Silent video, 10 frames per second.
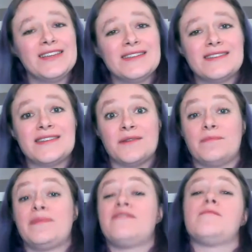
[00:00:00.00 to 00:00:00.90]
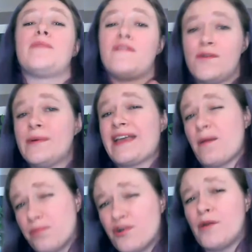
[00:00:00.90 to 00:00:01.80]
So before we
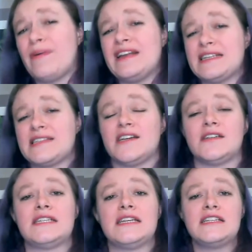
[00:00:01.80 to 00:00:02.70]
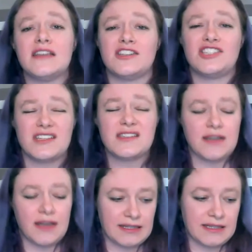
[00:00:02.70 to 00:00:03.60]
get properly started, I'd just
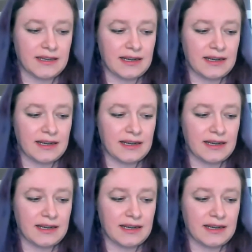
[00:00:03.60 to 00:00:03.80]
like to